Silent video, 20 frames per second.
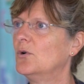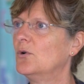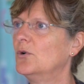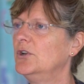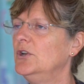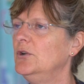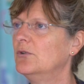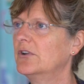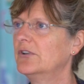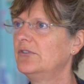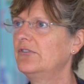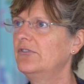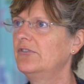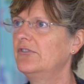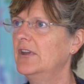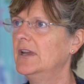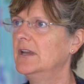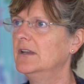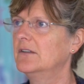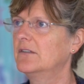or you can
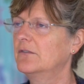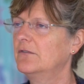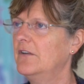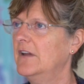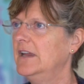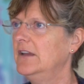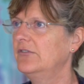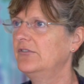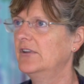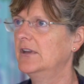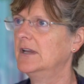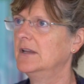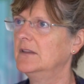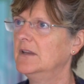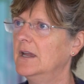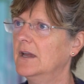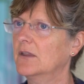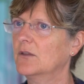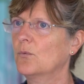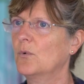sit facing
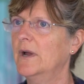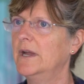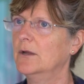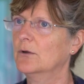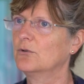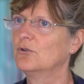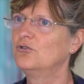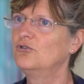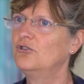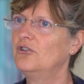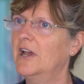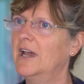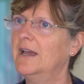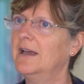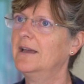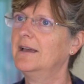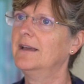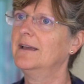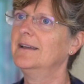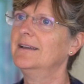the other way on a
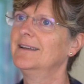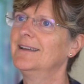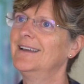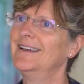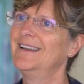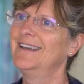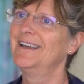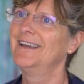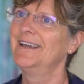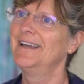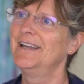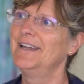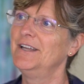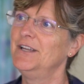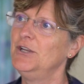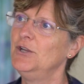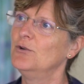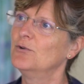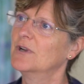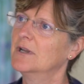chair.
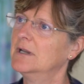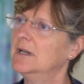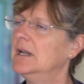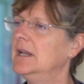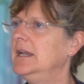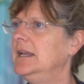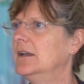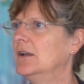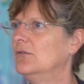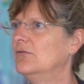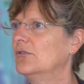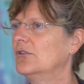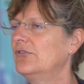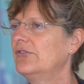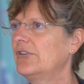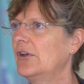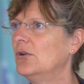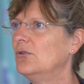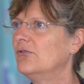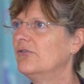You can lean over a
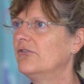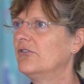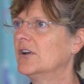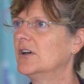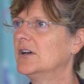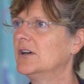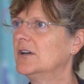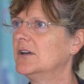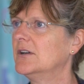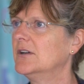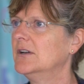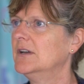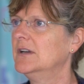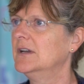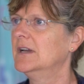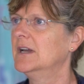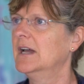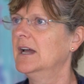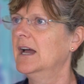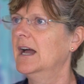sofa,
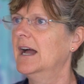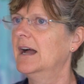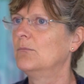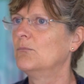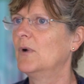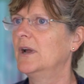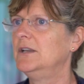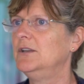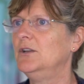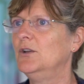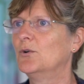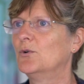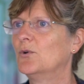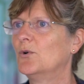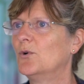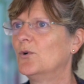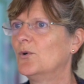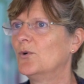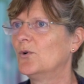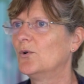and when
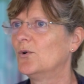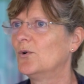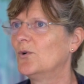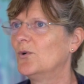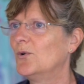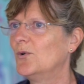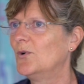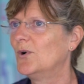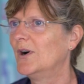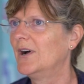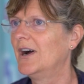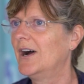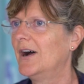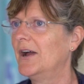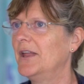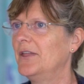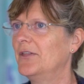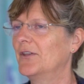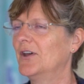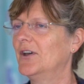you're
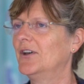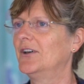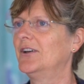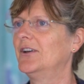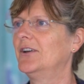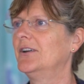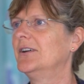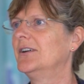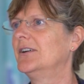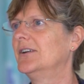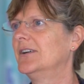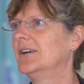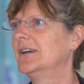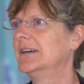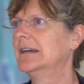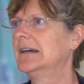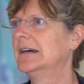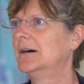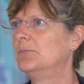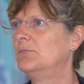
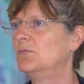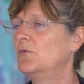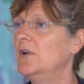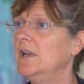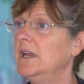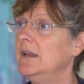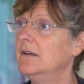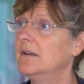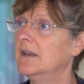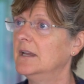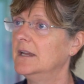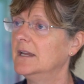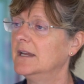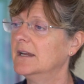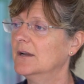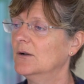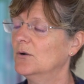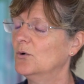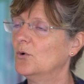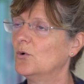either reading
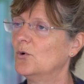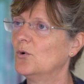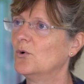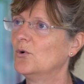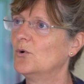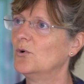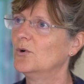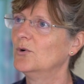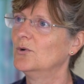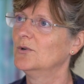or